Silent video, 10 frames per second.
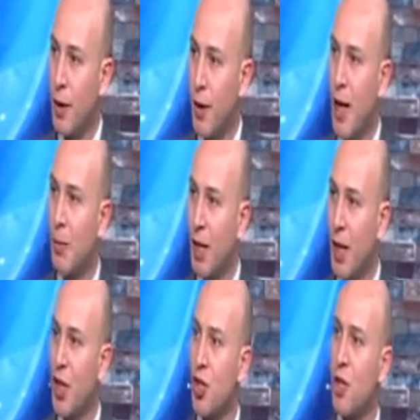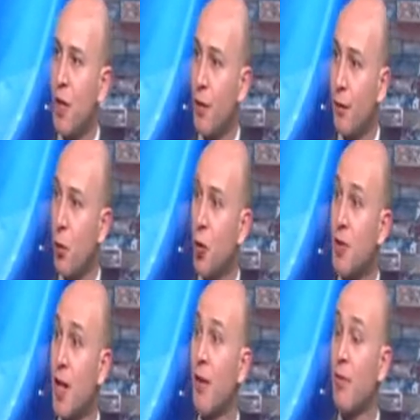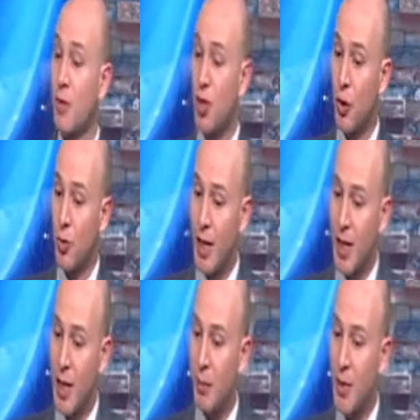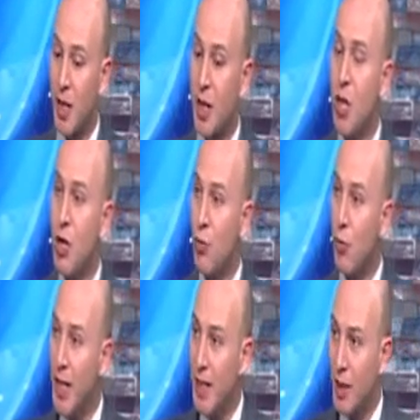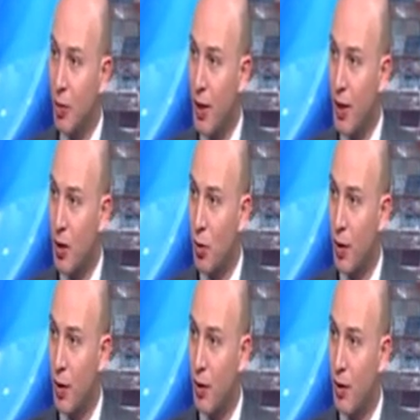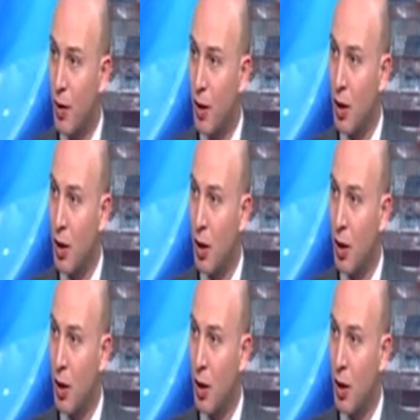the applications and the forms, and so they can be reintegrated within the